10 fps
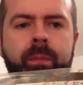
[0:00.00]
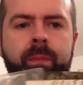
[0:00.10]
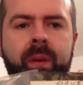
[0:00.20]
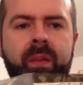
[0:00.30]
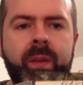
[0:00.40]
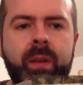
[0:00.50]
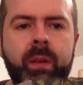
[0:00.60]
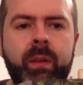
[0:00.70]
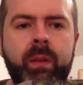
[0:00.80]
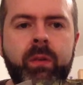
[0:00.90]
Pavement,
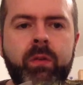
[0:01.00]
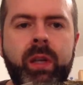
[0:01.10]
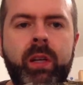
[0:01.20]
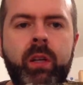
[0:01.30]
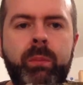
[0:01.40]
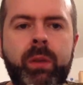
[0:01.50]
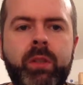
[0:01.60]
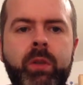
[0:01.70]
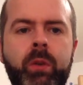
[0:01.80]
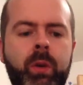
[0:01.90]
Trigger Cut
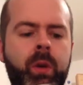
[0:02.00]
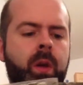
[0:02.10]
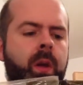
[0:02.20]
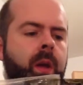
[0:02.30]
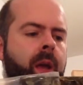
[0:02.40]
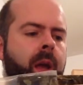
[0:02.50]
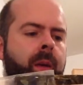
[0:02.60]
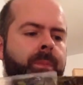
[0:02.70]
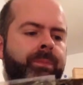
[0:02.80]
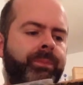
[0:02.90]
+2.
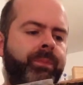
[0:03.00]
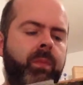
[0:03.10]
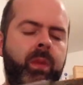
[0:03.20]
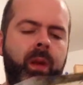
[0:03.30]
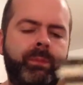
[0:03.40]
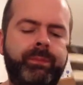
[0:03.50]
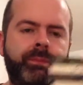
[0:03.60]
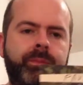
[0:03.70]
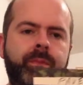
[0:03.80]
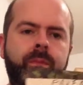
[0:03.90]

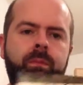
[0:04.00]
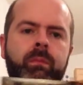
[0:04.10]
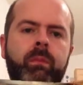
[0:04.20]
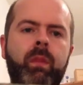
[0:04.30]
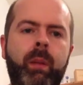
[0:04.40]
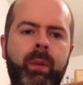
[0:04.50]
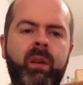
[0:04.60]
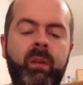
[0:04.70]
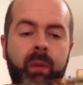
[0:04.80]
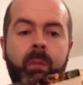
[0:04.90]
I'm
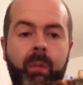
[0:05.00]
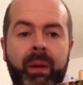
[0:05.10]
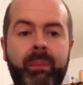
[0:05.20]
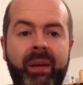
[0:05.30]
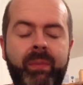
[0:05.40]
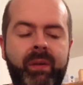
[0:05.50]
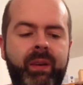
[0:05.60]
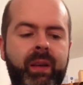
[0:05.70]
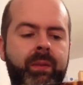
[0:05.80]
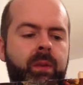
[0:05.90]
a big Pavement
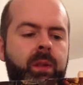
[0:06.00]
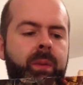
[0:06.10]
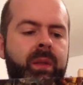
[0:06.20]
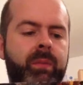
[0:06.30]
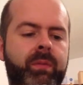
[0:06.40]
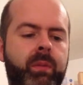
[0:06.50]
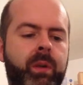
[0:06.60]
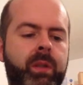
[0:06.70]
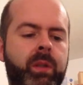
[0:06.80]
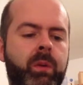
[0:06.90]
fan. Talked about them before.
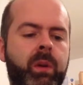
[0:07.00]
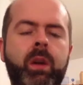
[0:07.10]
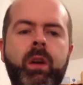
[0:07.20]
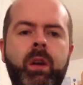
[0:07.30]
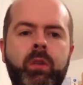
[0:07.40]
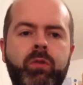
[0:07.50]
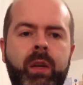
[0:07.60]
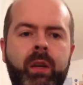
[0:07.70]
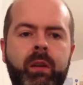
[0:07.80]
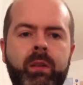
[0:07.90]
So
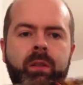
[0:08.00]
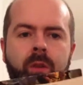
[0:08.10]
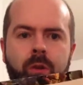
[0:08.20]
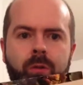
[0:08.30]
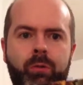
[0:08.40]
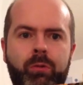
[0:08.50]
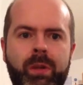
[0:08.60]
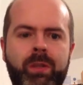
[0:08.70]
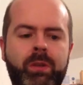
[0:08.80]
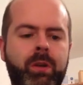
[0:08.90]
Trigger Cut's
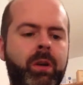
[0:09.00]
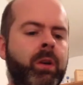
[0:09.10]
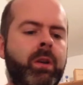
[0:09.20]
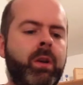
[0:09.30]
great song,